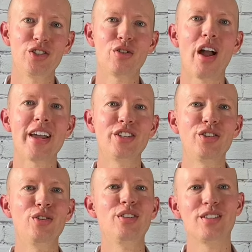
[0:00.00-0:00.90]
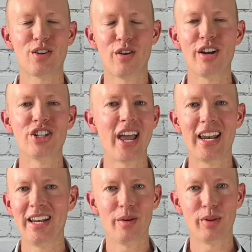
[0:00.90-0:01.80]
try to discourage
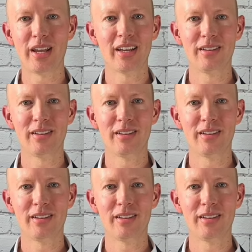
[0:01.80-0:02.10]
any nibbling.